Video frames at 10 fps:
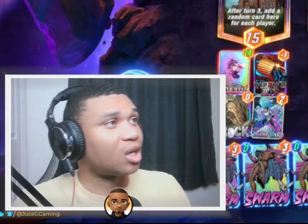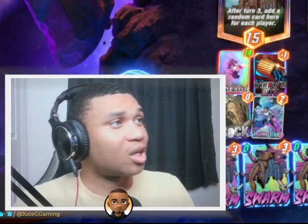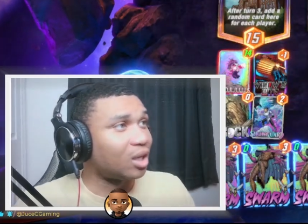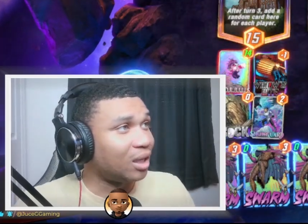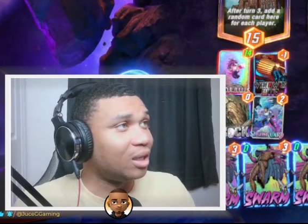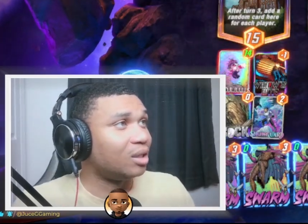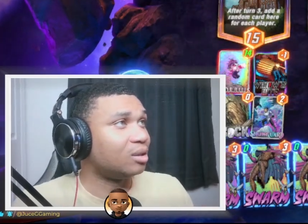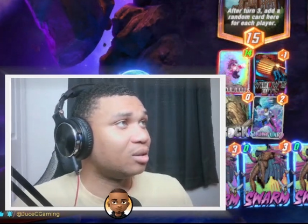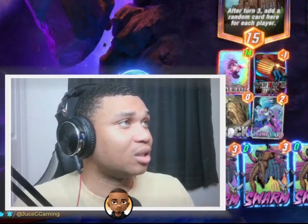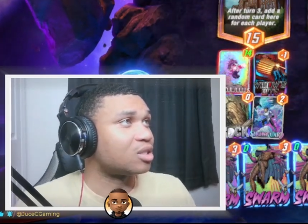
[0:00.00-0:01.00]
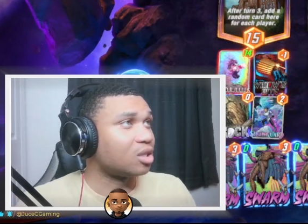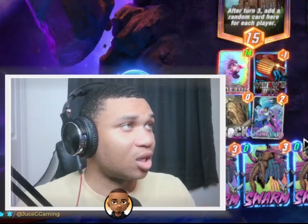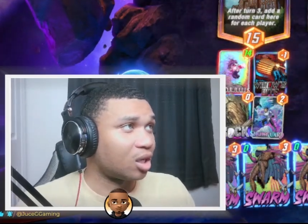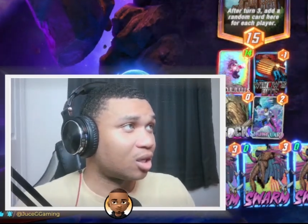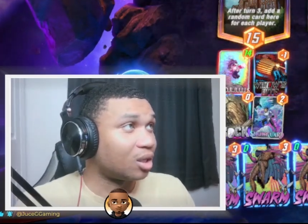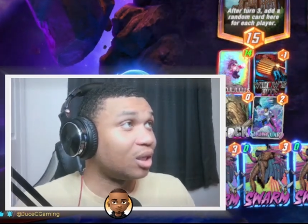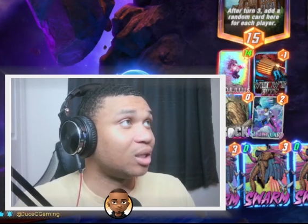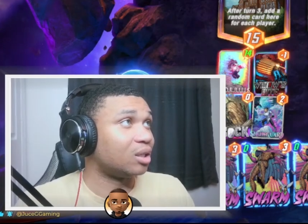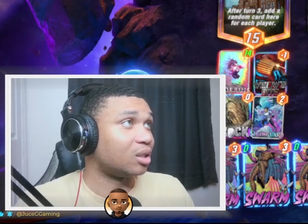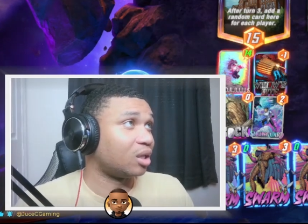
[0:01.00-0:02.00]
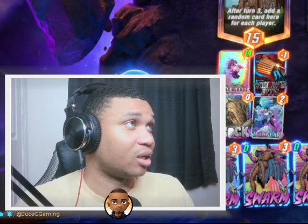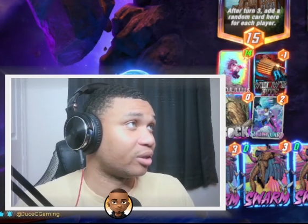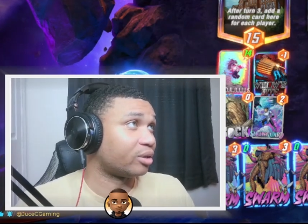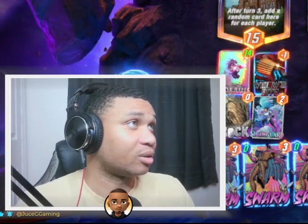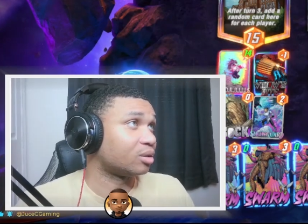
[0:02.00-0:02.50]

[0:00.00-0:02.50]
clean. It's looking clean in here.